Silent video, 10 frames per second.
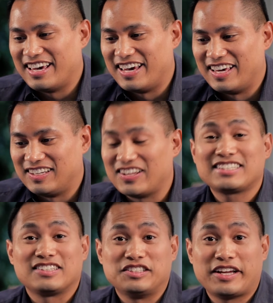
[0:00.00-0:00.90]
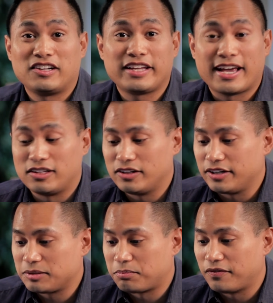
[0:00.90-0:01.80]
And lastly, Data Lake
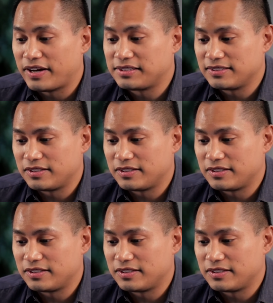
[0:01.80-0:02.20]
Analytics provides us